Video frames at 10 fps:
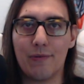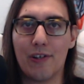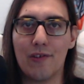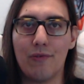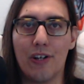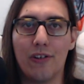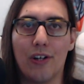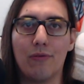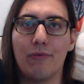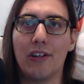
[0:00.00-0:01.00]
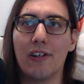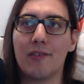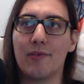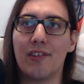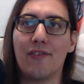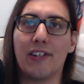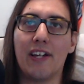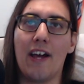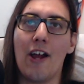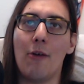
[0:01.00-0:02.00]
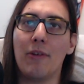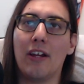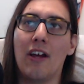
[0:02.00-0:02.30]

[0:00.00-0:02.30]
Because when we look specifically at how many